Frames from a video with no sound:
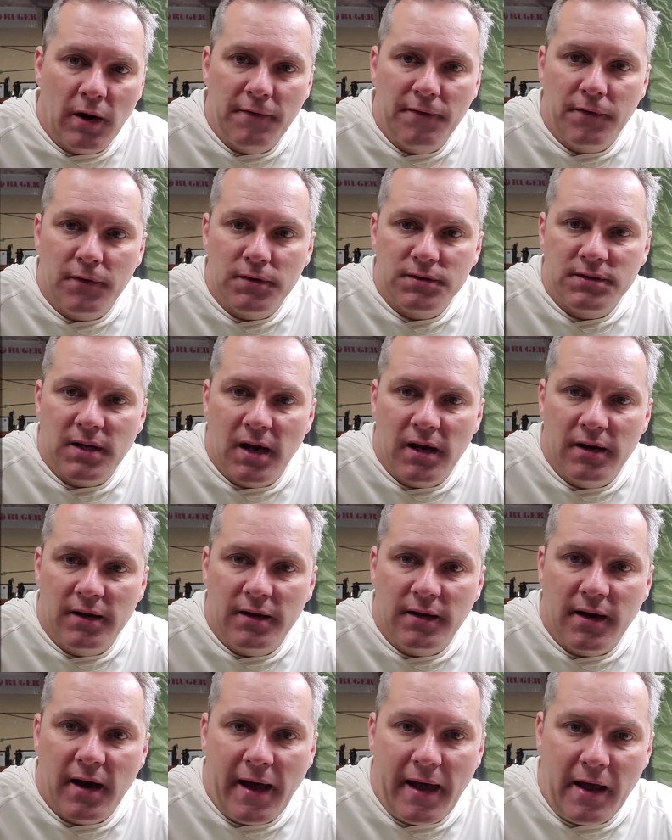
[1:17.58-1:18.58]
first got into
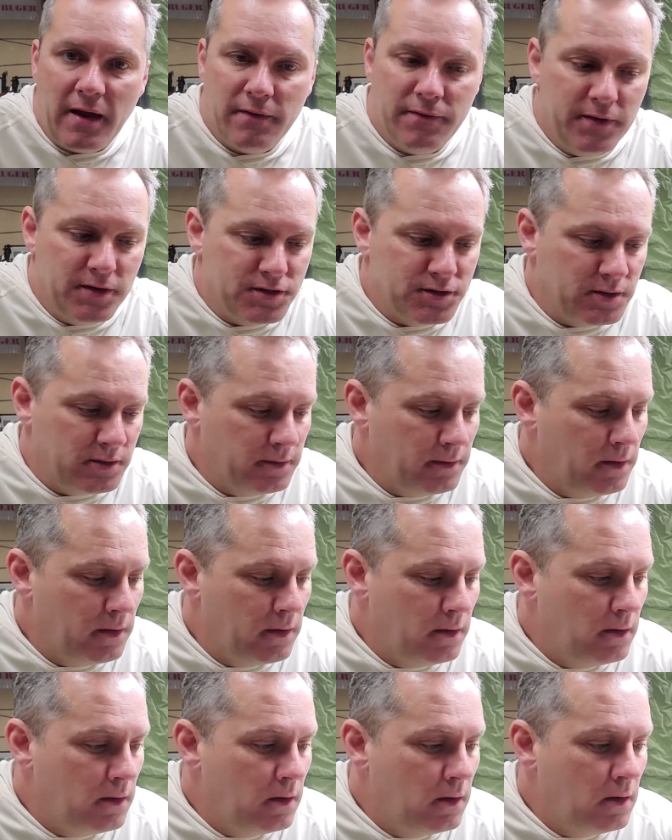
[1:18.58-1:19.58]
kayak fishing
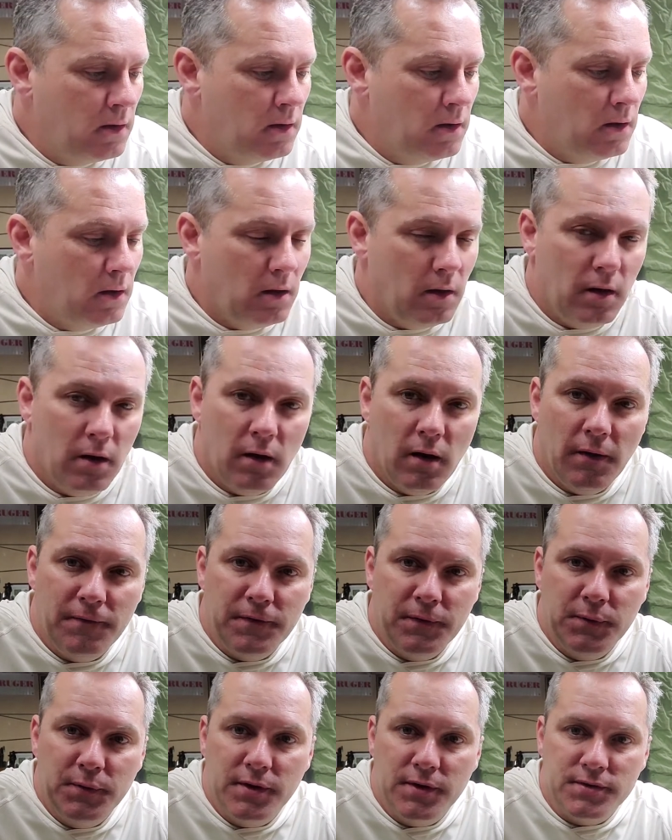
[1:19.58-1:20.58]
a
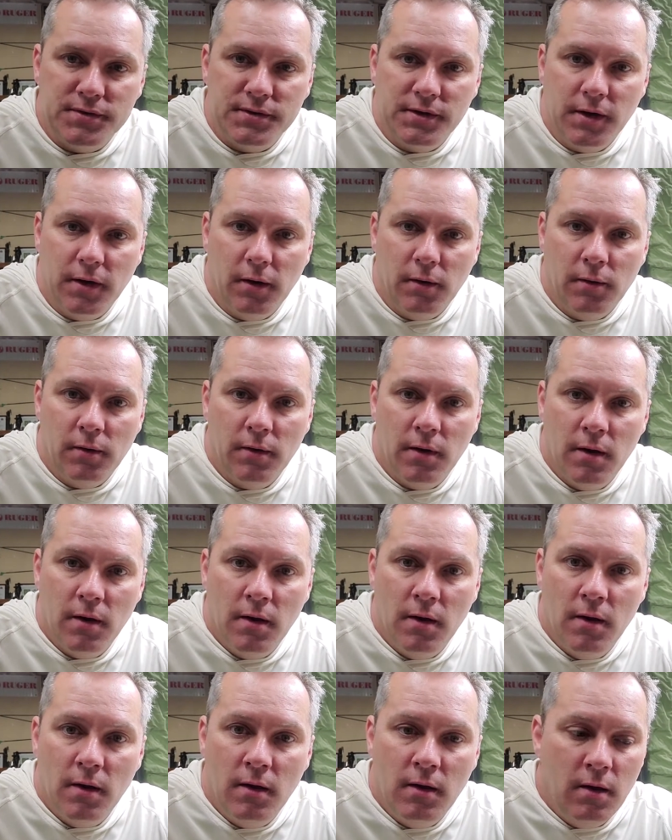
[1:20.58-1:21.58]
few years ago,
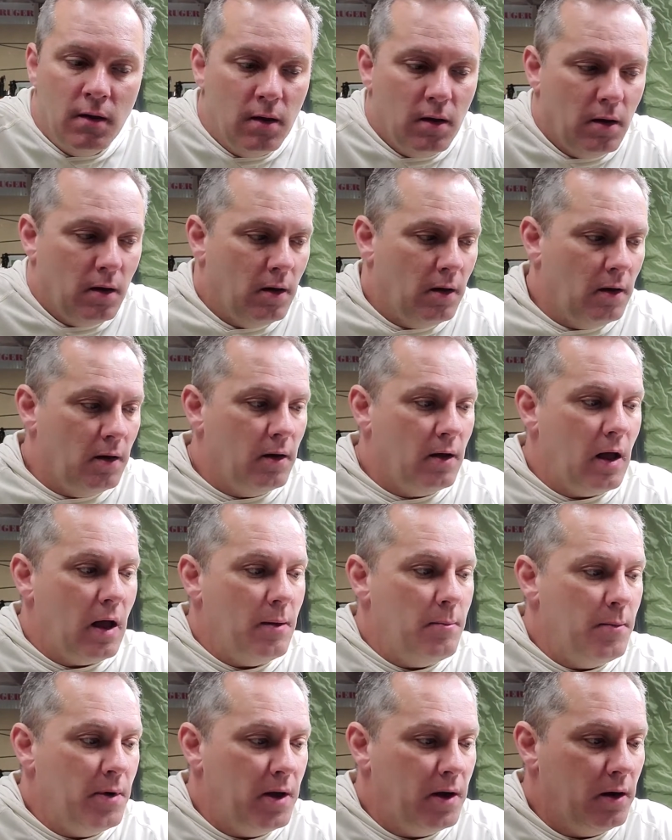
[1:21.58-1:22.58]
I
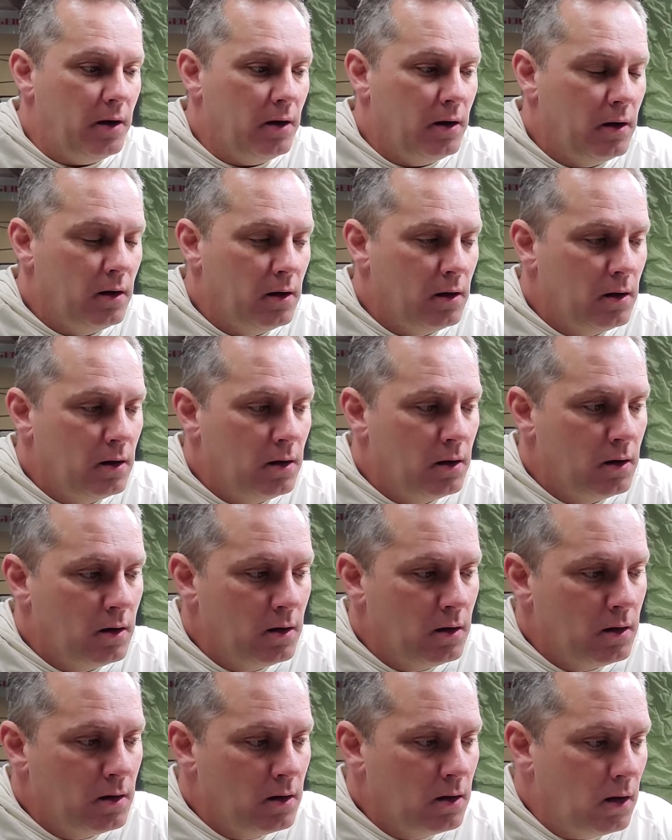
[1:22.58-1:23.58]
met a
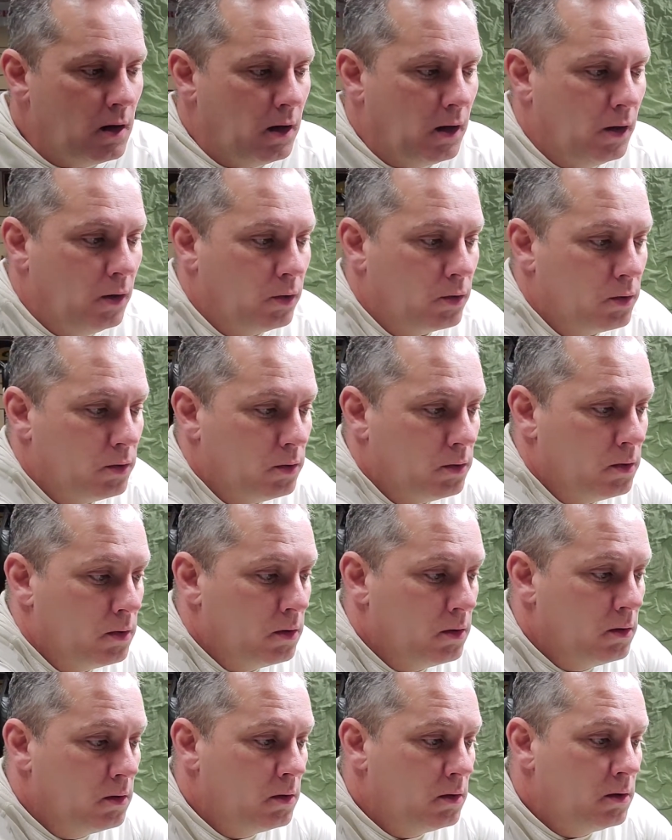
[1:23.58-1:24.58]
local
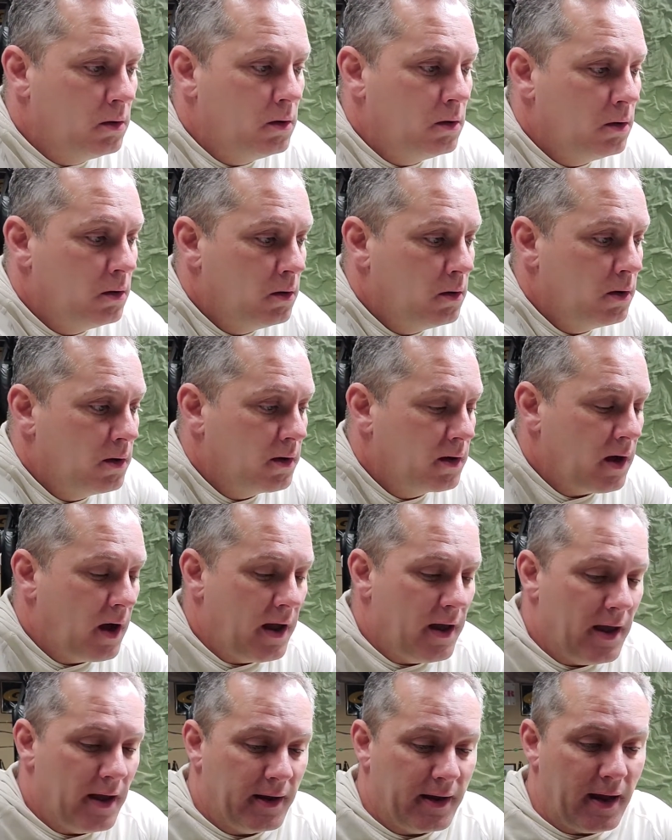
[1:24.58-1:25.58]

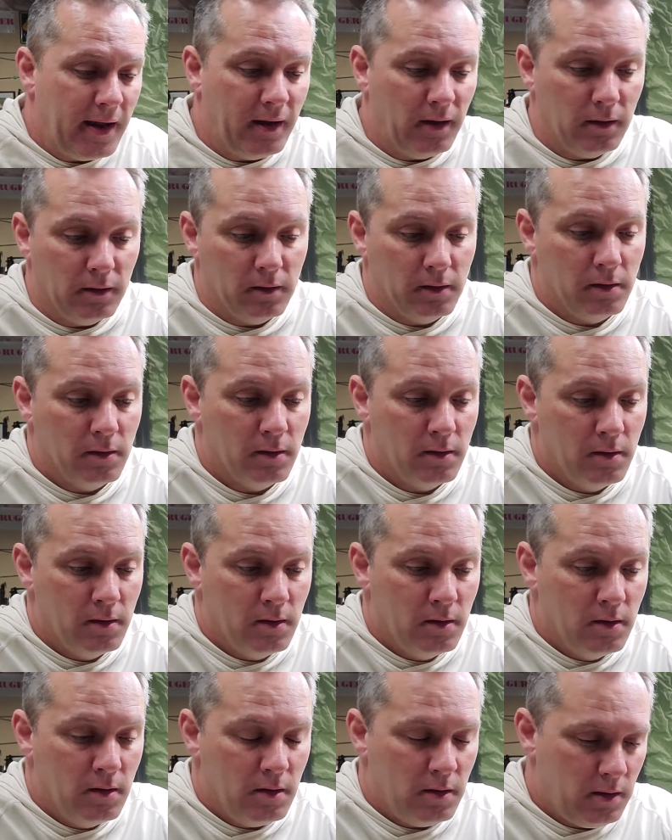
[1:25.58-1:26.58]
kayak angler,
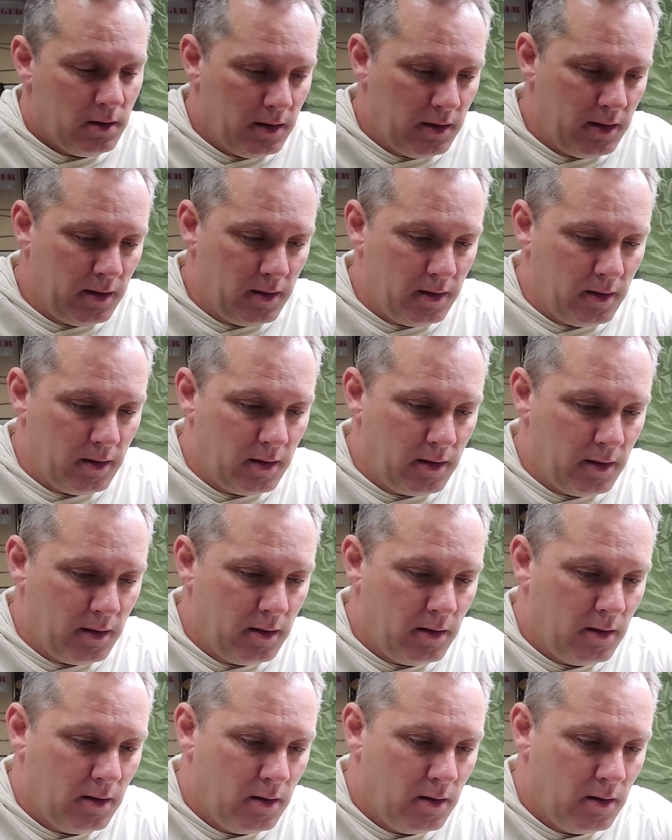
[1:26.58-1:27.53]
and